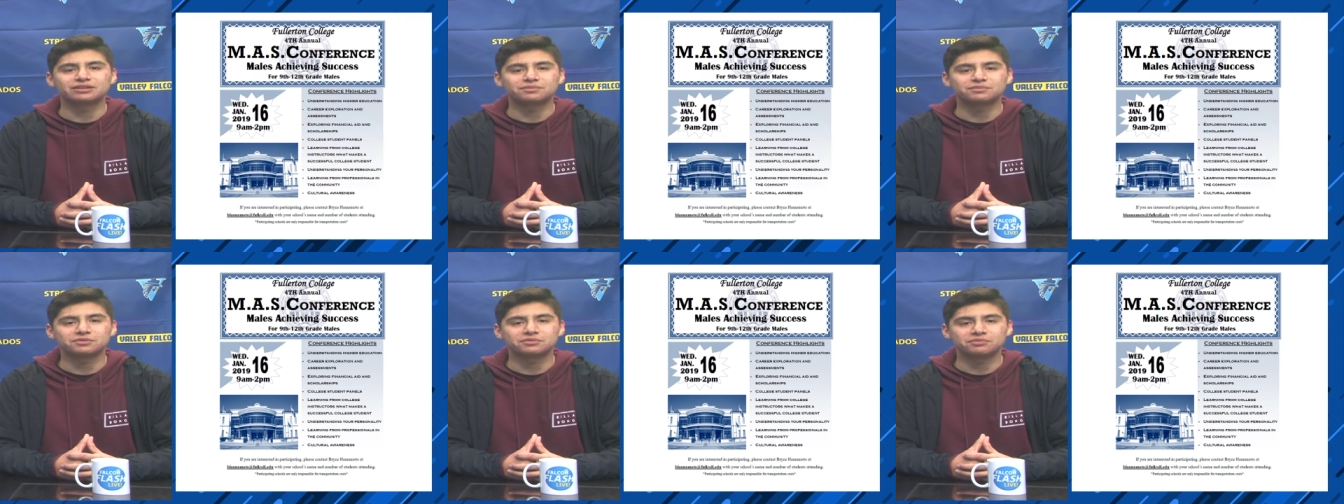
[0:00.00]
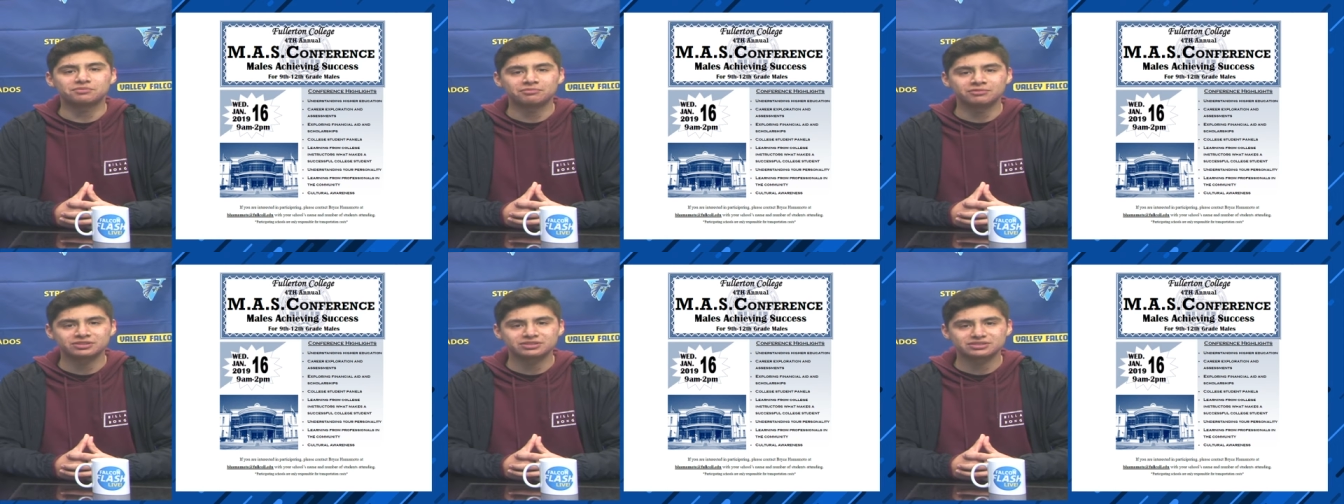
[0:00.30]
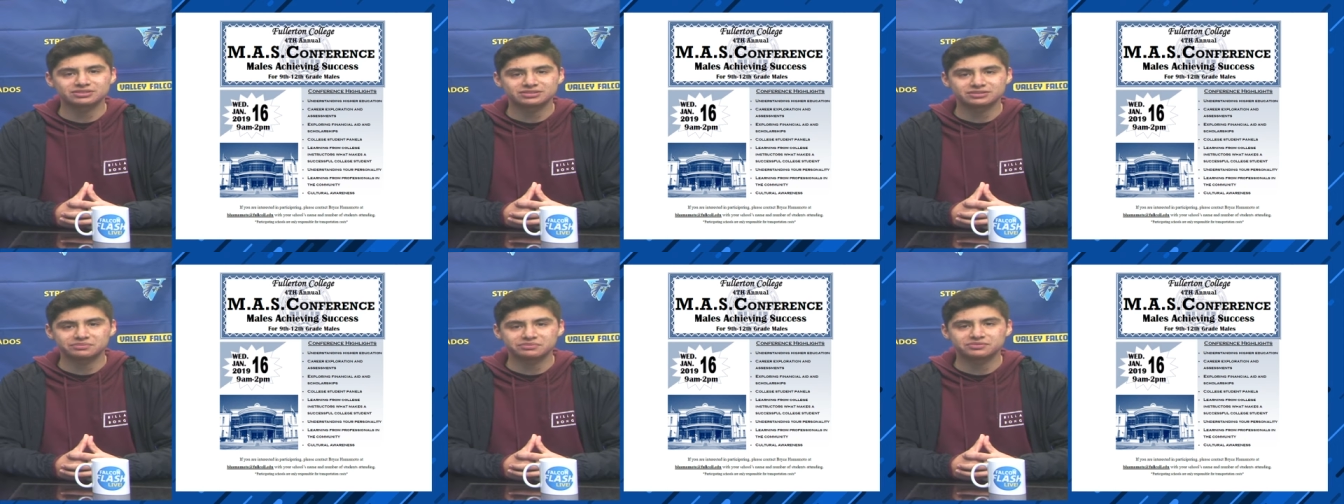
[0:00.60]
up your
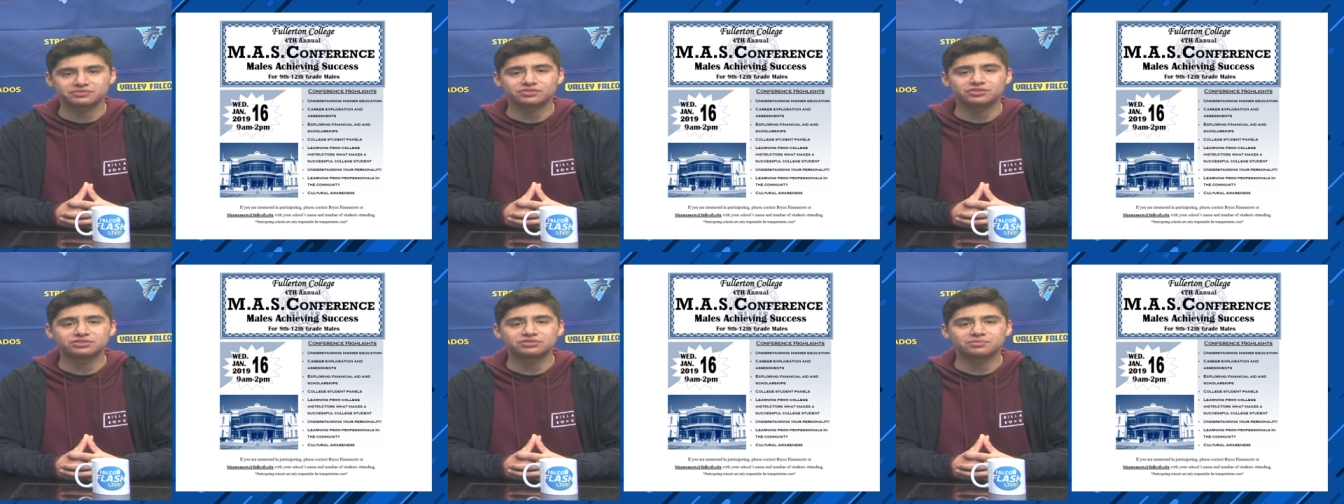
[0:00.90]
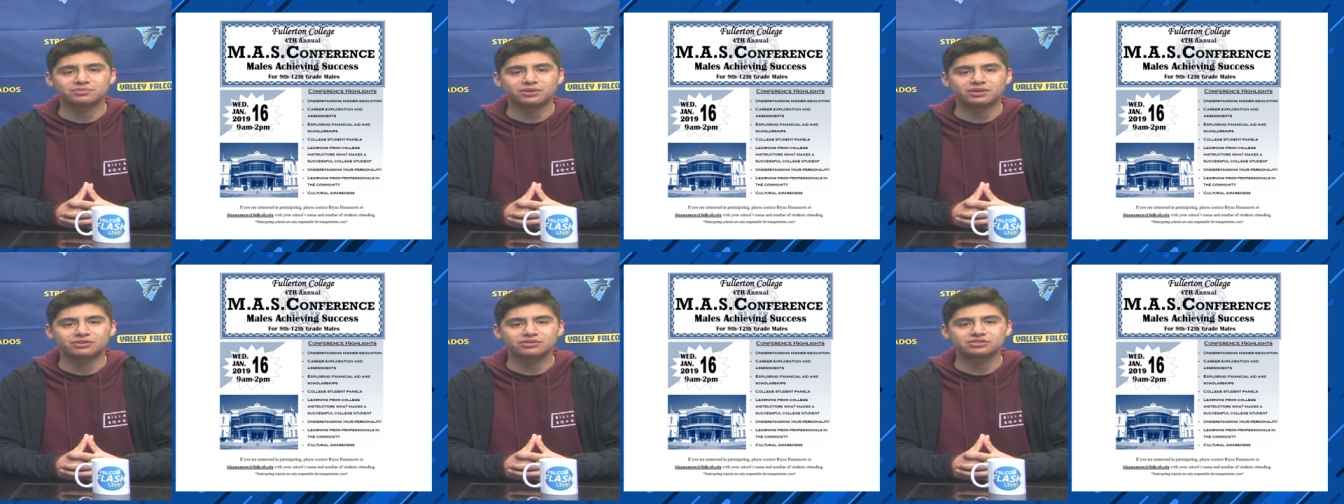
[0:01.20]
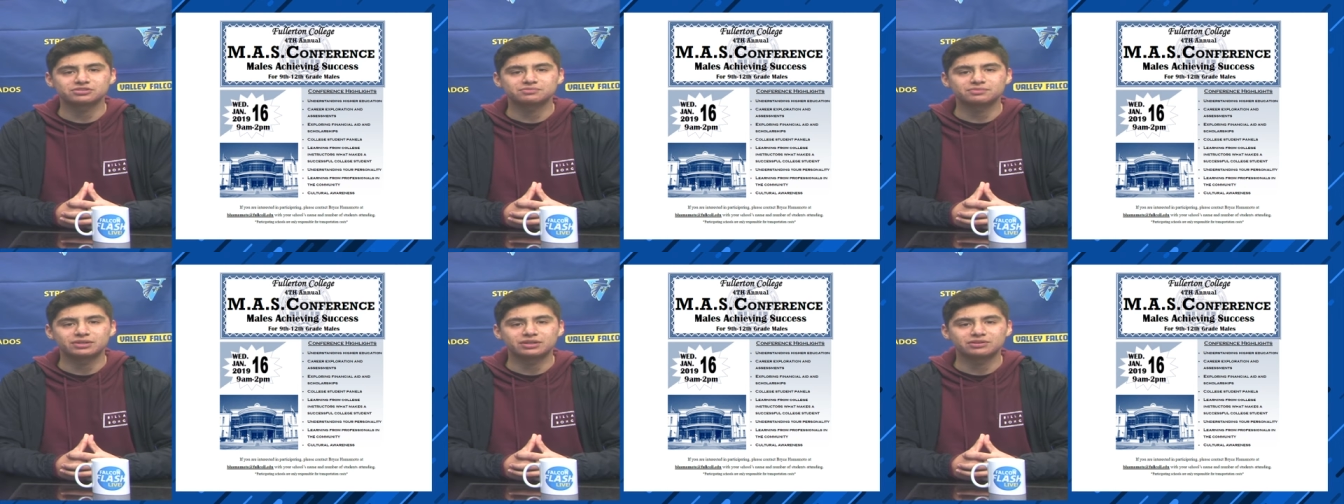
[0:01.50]
permission slips for
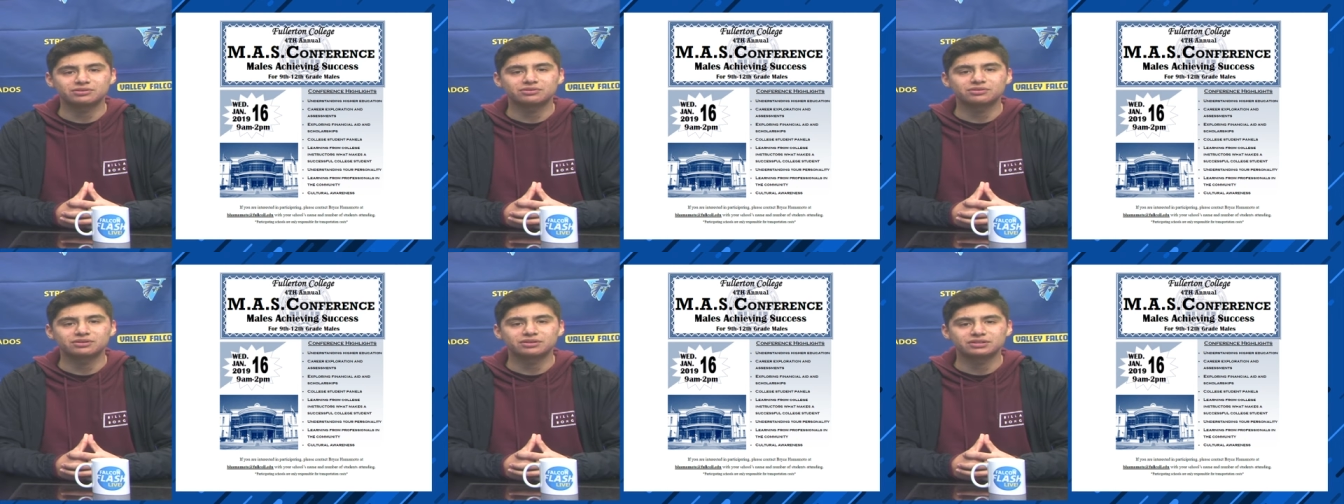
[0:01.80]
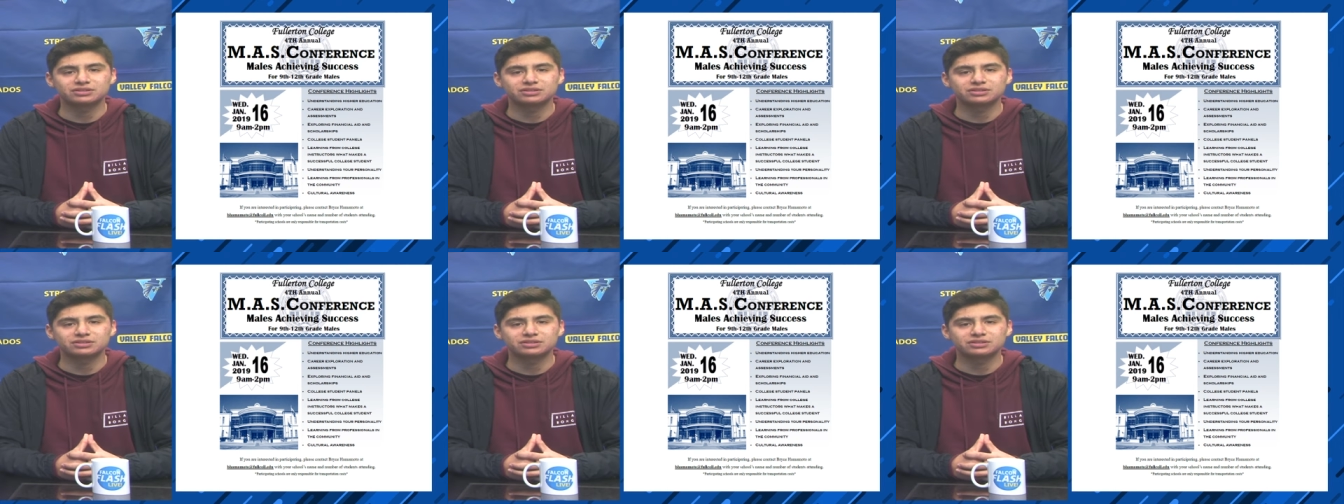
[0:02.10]
tomorrow's Male